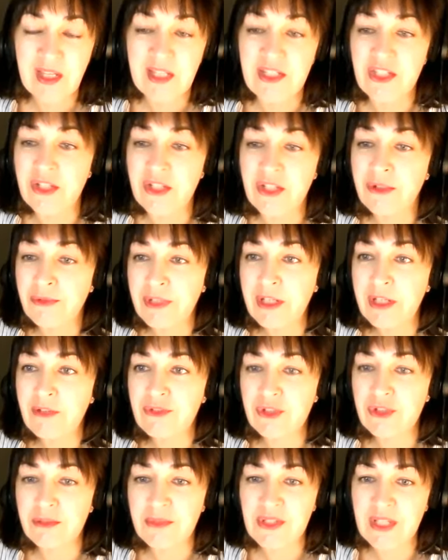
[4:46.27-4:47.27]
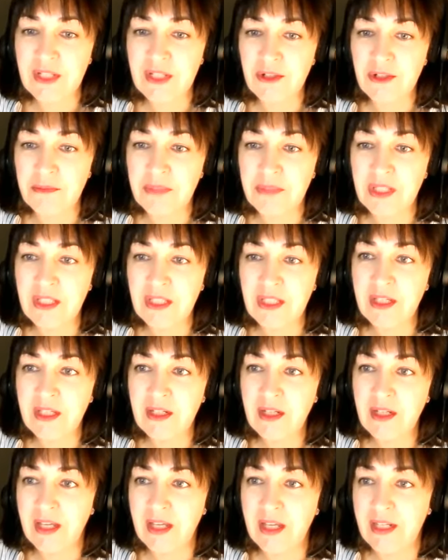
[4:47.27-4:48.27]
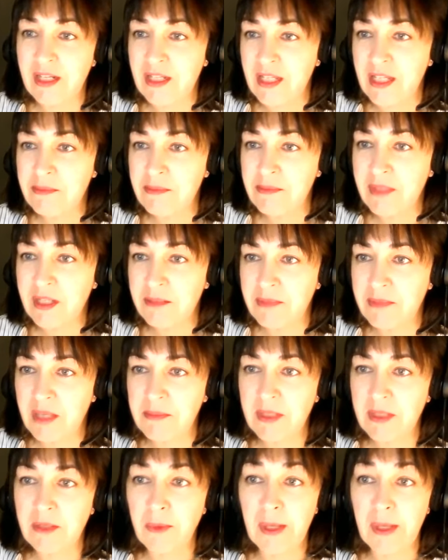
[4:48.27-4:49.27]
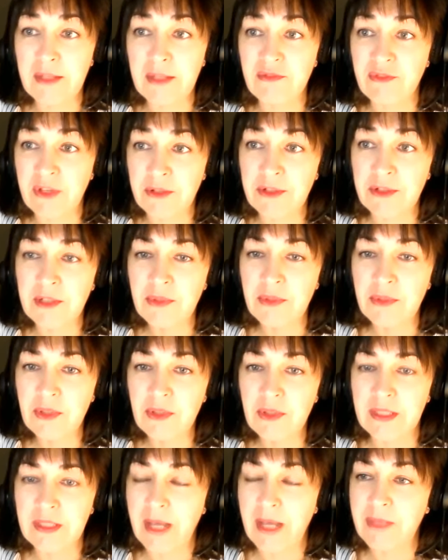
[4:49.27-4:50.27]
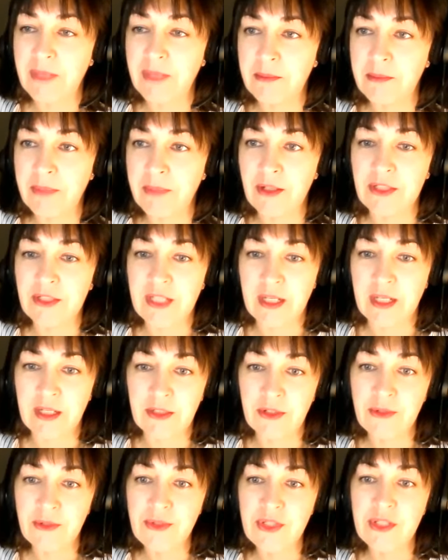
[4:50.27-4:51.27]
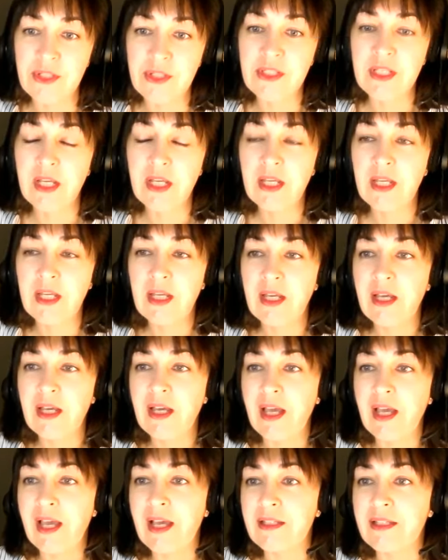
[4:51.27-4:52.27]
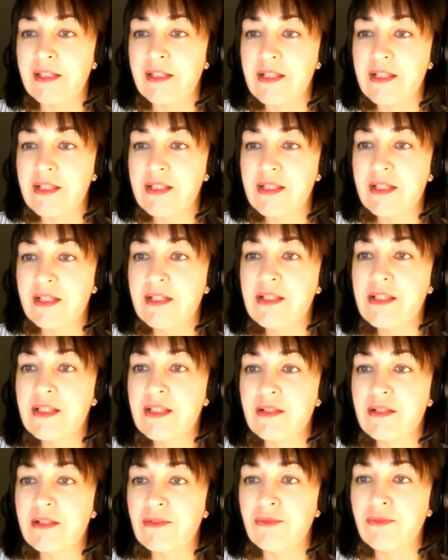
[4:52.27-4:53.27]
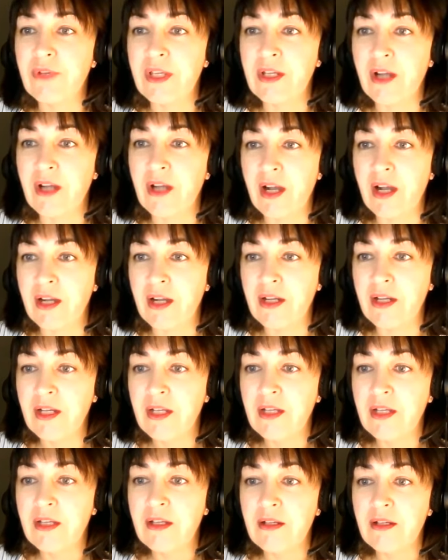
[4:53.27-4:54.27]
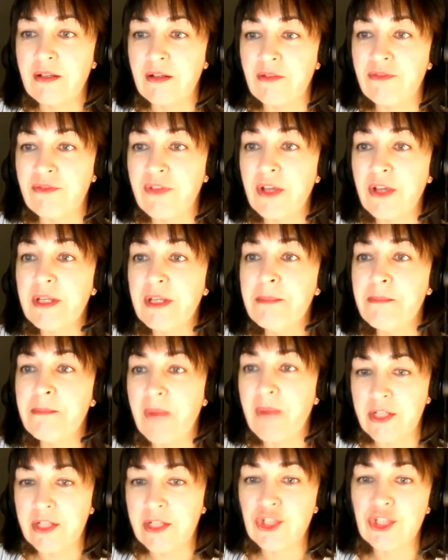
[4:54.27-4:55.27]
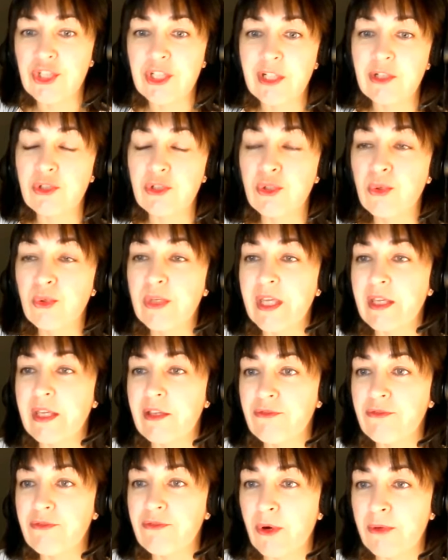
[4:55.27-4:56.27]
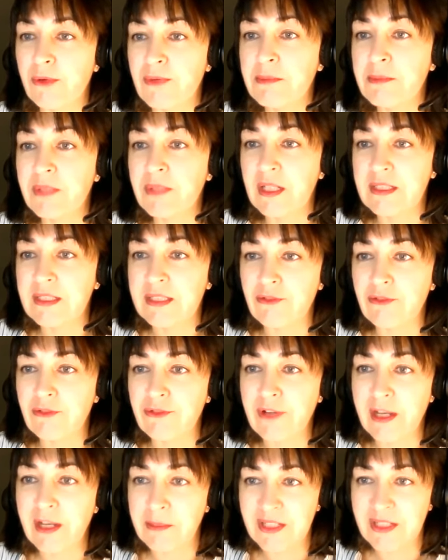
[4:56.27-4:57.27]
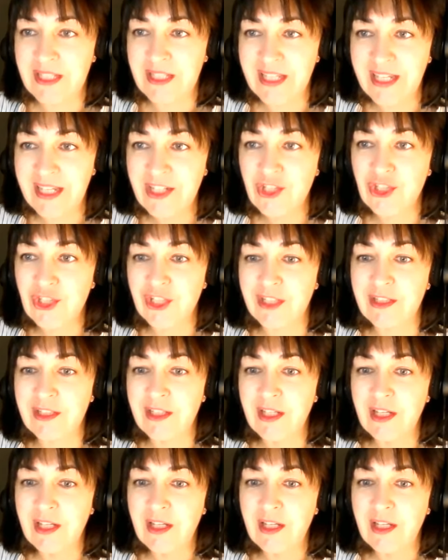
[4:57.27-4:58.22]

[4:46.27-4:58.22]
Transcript: Degree of thrombocytopenia and anemia may be quite variable, and that may impair diagnosis. And since we are very much looking for red blood cell fragmentation,